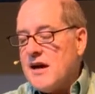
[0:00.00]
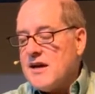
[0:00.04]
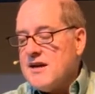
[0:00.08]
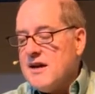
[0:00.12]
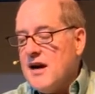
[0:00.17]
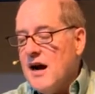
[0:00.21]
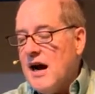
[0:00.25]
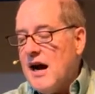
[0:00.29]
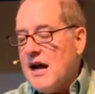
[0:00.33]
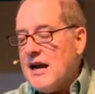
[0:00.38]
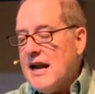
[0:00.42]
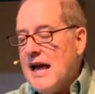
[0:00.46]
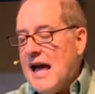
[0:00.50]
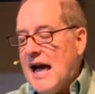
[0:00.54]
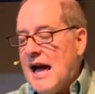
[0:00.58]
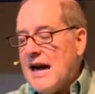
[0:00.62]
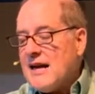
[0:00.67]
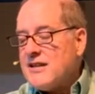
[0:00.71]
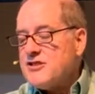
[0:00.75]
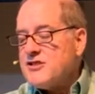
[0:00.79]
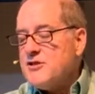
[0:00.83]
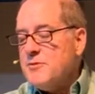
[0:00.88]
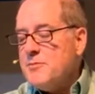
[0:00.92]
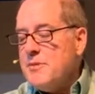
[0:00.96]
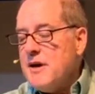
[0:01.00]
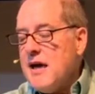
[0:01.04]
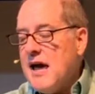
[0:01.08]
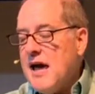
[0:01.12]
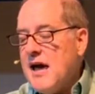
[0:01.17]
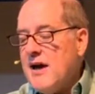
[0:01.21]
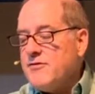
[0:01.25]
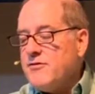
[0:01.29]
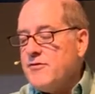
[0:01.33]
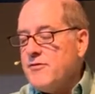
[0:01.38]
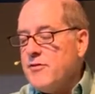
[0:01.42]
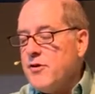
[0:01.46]
That God acts on
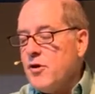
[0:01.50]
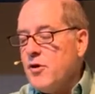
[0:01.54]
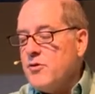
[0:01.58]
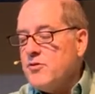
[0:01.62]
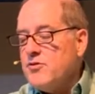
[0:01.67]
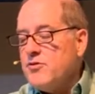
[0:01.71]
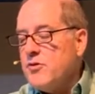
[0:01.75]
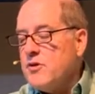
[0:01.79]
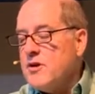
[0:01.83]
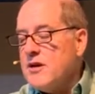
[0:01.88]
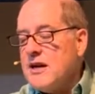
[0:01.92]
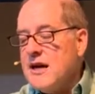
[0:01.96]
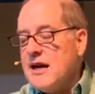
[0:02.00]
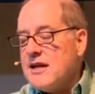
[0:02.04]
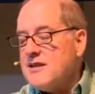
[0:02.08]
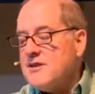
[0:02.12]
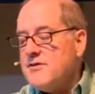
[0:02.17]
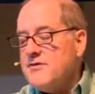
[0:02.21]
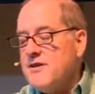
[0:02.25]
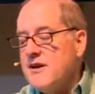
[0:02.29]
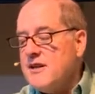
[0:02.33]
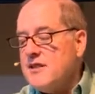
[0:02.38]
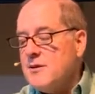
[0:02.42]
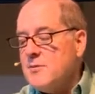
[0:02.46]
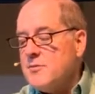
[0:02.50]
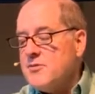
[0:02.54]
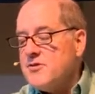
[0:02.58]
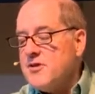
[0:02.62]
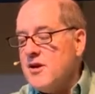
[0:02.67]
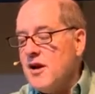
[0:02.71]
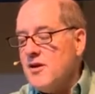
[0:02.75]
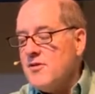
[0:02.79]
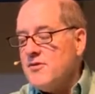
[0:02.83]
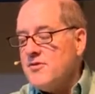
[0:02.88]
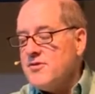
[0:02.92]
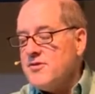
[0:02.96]
behalf of those who cannot defend
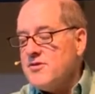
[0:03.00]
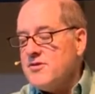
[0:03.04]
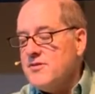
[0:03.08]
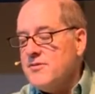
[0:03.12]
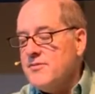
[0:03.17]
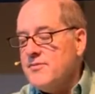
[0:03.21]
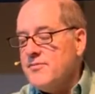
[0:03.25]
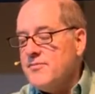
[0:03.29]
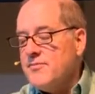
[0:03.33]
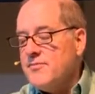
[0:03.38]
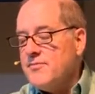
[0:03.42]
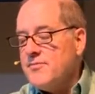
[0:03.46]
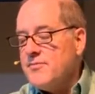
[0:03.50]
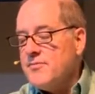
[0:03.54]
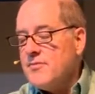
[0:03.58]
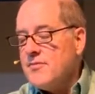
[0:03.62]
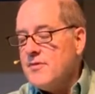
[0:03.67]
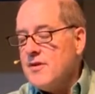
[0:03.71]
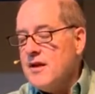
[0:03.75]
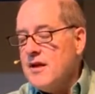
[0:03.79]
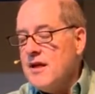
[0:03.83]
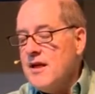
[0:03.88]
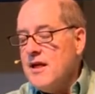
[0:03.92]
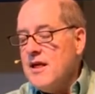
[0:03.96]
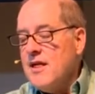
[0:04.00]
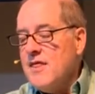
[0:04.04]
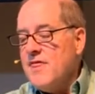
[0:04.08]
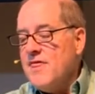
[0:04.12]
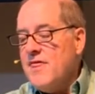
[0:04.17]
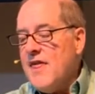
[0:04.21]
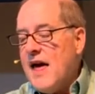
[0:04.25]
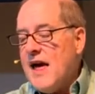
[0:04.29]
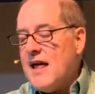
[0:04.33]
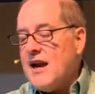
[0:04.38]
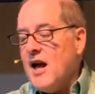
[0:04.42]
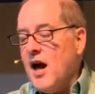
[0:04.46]
themselves.
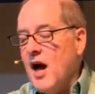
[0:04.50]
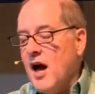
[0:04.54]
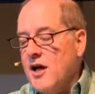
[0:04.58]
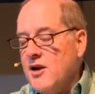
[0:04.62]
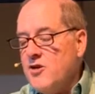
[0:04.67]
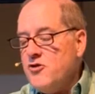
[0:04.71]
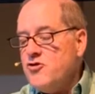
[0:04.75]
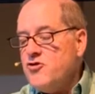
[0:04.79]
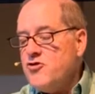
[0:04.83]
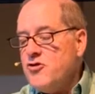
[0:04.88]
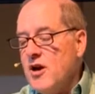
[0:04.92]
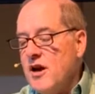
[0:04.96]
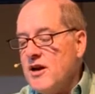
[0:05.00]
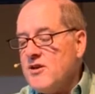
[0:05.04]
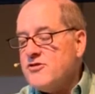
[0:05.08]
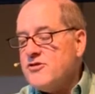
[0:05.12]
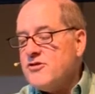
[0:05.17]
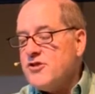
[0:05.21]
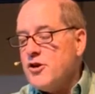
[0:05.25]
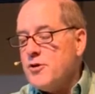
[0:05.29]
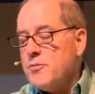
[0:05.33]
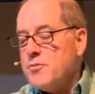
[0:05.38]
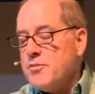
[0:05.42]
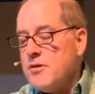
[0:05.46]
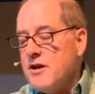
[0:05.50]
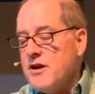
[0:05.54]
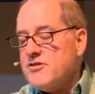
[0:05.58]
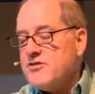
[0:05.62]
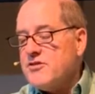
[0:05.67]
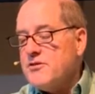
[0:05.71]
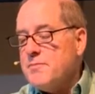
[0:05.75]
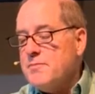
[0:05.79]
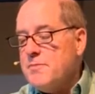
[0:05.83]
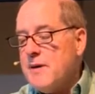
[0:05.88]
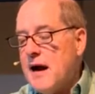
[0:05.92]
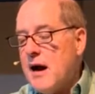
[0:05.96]
That unjust and
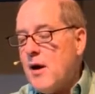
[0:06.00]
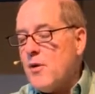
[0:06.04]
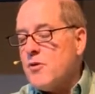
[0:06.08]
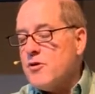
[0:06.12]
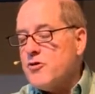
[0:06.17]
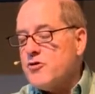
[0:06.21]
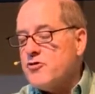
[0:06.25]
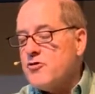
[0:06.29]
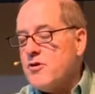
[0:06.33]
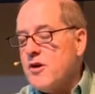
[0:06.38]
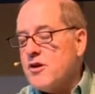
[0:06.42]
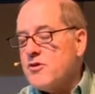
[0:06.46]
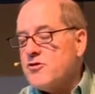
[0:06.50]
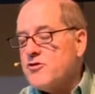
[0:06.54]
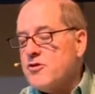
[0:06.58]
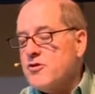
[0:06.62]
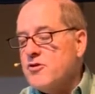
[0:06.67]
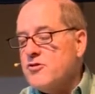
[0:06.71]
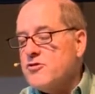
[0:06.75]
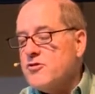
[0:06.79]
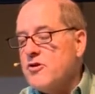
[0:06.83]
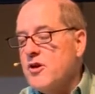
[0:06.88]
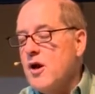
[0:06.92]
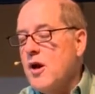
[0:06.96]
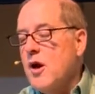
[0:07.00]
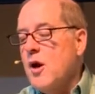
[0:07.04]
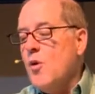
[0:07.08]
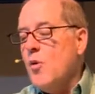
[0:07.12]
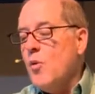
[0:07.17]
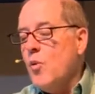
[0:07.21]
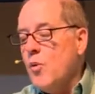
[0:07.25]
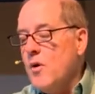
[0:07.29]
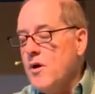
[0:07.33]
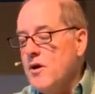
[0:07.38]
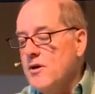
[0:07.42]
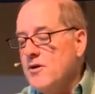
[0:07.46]
oppressive power structures
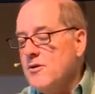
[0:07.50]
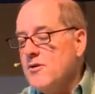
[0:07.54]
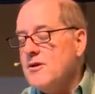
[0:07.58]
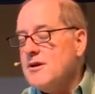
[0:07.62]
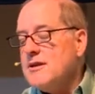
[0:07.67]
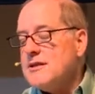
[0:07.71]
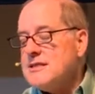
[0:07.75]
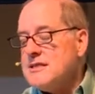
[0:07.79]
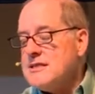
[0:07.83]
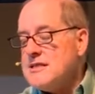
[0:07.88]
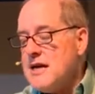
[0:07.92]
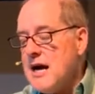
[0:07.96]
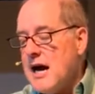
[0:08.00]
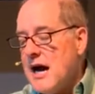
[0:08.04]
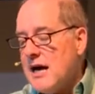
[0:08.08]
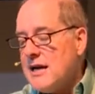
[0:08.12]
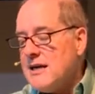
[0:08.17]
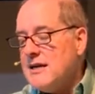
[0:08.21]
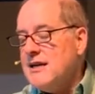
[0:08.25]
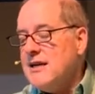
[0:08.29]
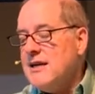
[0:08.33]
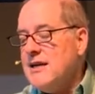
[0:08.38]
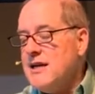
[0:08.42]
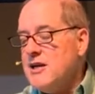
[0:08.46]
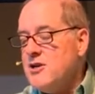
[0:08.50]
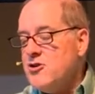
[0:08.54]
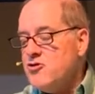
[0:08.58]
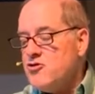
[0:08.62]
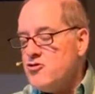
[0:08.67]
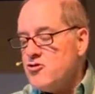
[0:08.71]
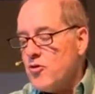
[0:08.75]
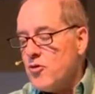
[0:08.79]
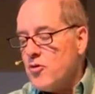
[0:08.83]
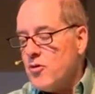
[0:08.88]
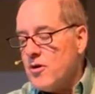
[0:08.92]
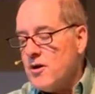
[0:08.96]
will not
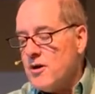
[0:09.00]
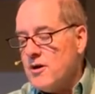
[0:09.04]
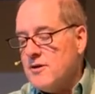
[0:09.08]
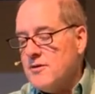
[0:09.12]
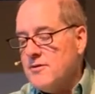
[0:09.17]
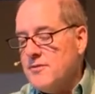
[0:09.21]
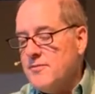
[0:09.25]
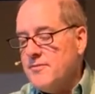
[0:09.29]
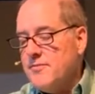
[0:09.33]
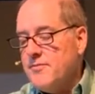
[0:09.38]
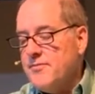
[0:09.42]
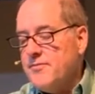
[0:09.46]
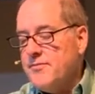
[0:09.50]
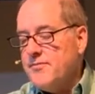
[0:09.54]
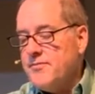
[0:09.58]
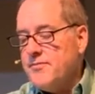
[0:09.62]
endure.